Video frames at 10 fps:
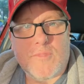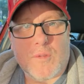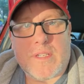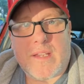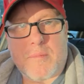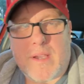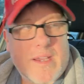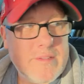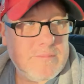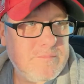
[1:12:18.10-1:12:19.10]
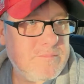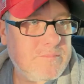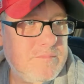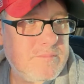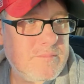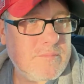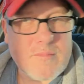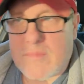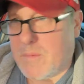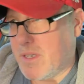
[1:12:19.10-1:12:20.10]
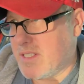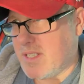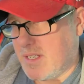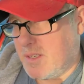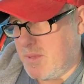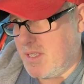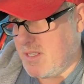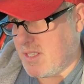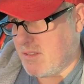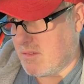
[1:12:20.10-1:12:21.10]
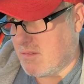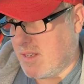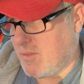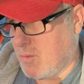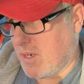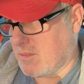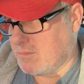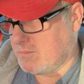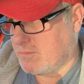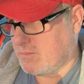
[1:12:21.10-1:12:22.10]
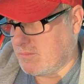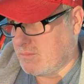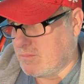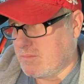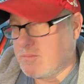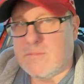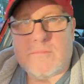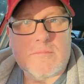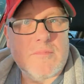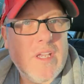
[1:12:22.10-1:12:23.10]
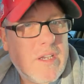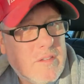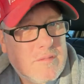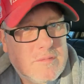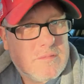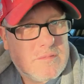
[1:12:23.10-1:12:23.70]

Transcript: No doubt about it. But it's not going to be easy. They're everywhere, you know.